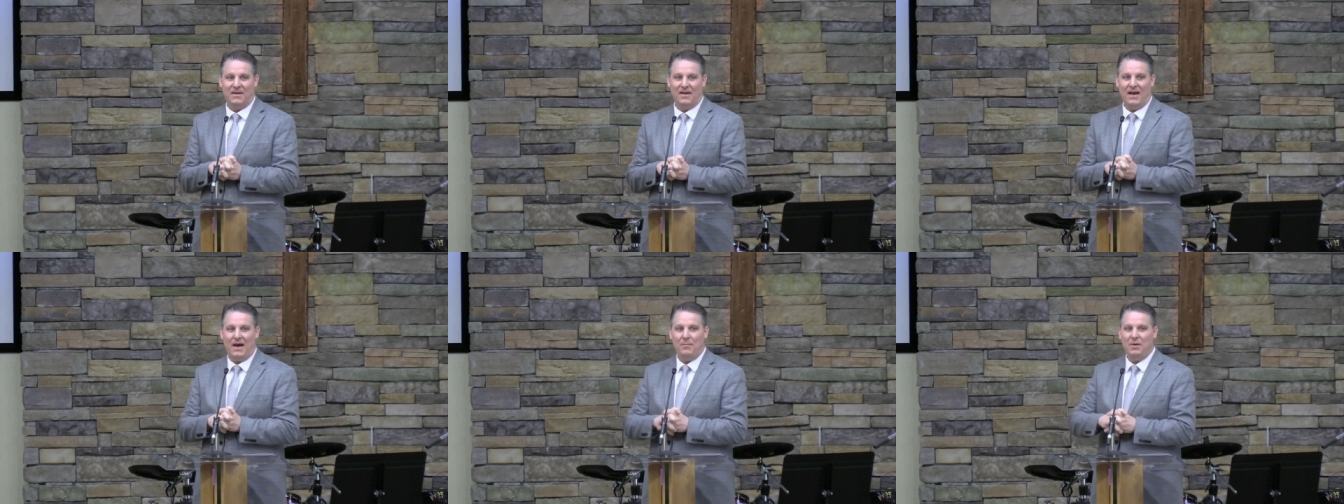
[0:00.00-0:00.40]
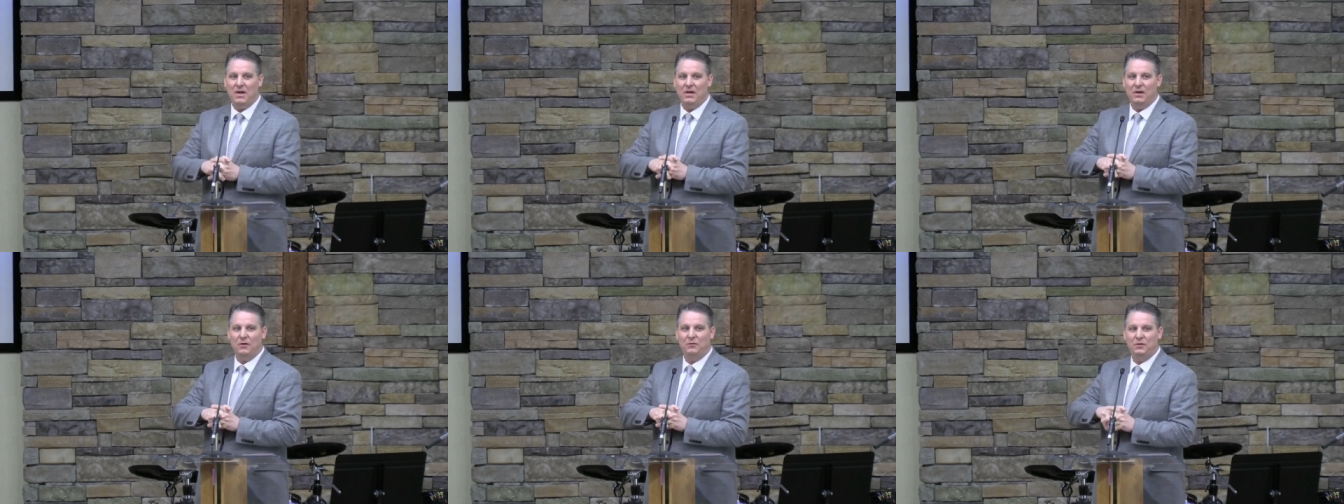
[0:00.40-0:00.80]
How
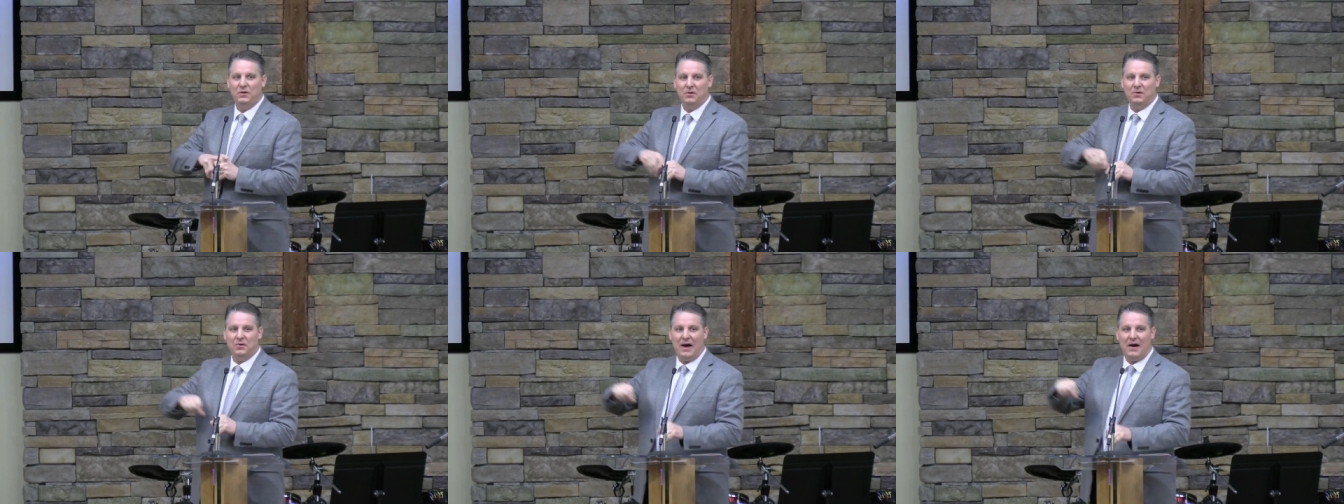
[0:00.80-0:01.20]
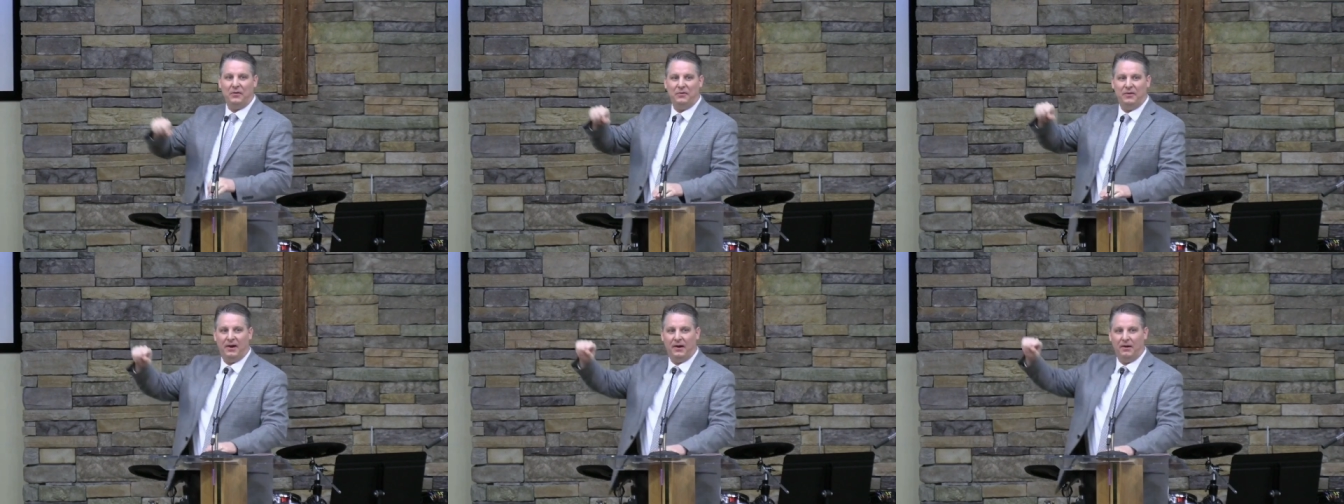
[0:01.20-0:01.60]
many of you
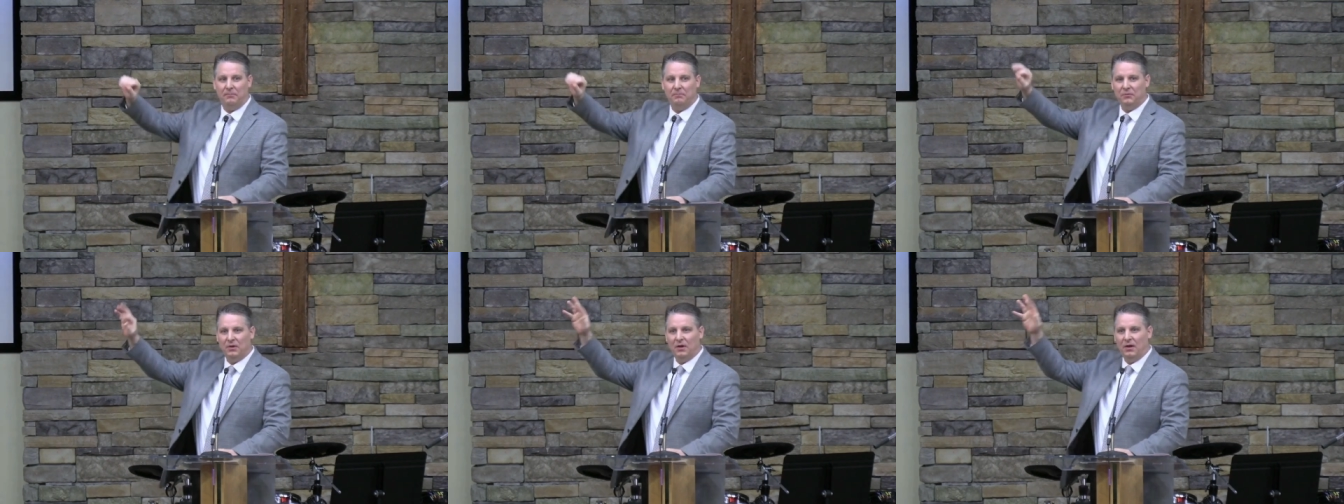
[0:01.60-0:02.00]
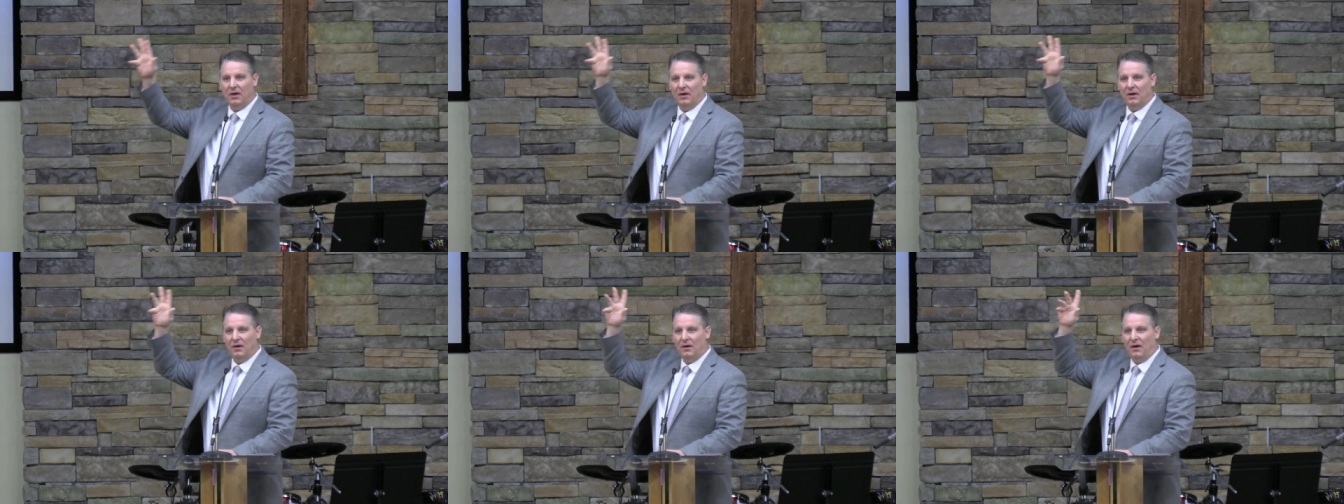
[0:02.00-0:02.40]
out there
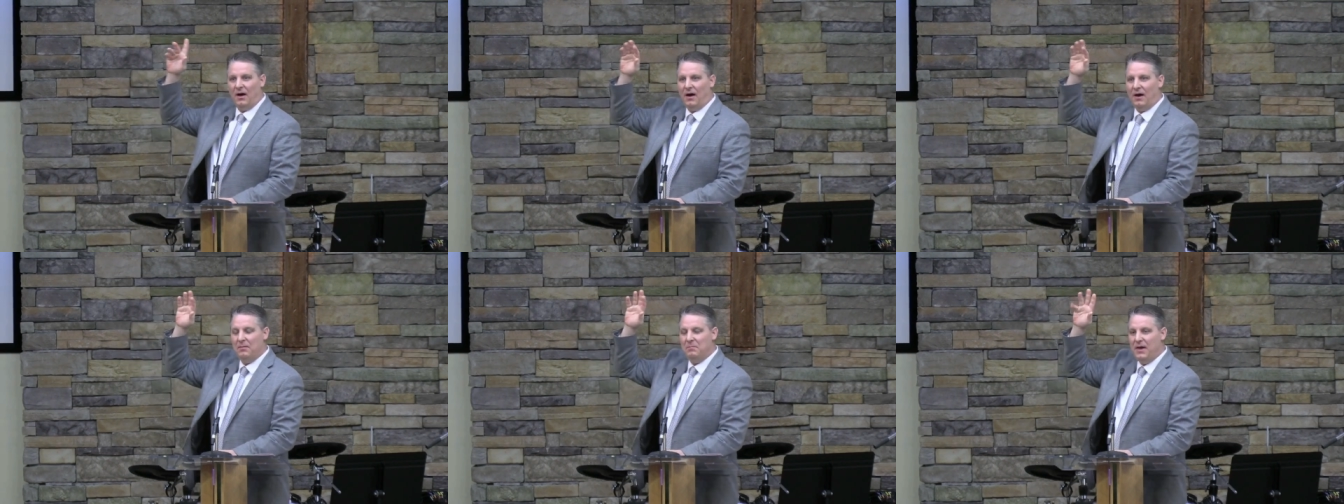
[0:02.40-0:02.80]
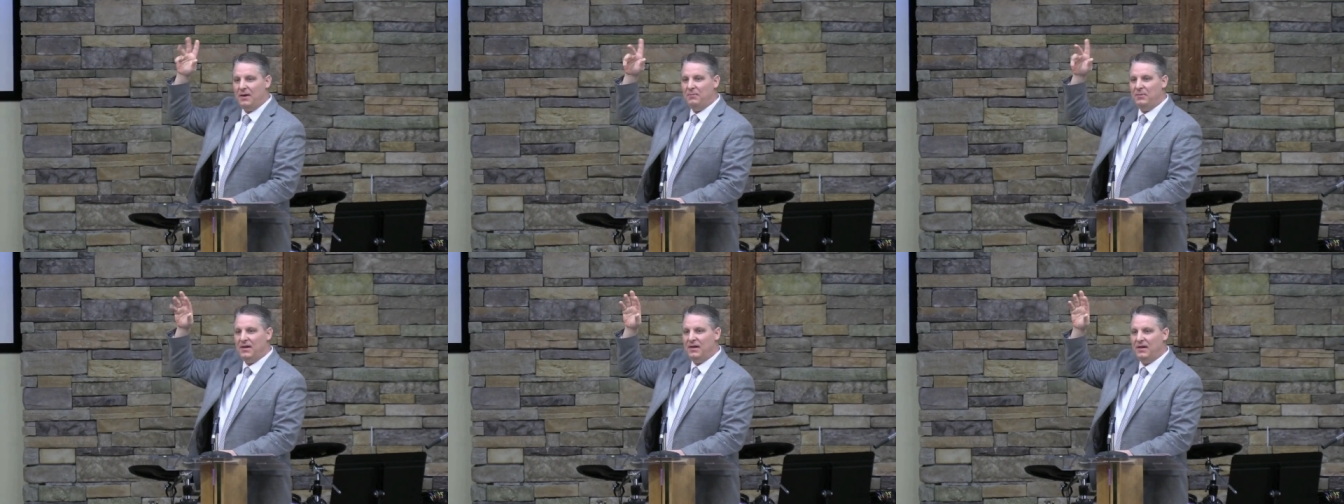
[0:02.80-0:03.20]
uh,
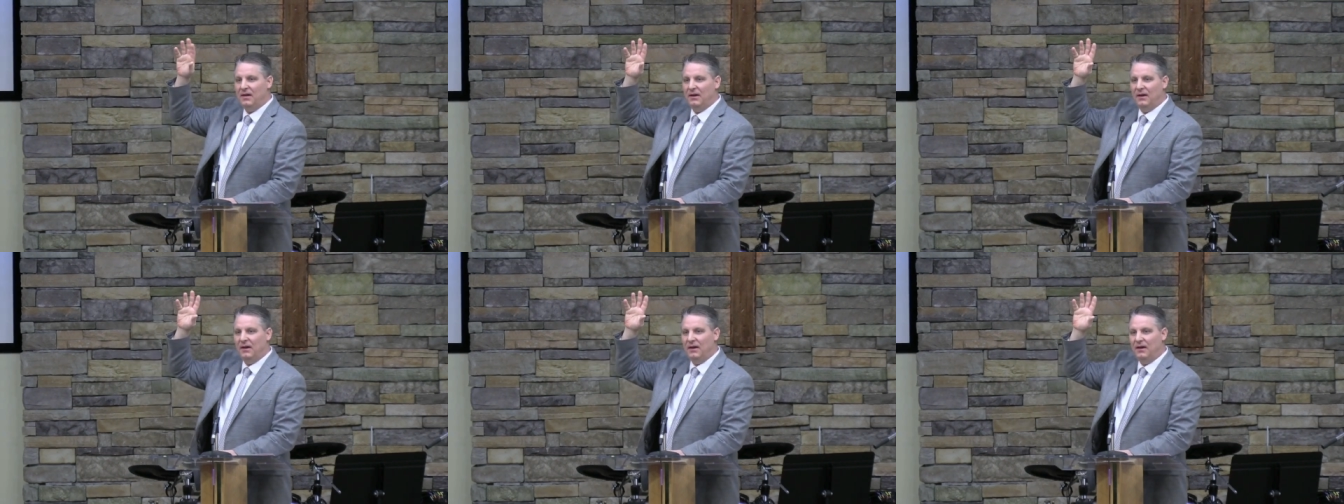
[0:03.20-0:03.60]
maybe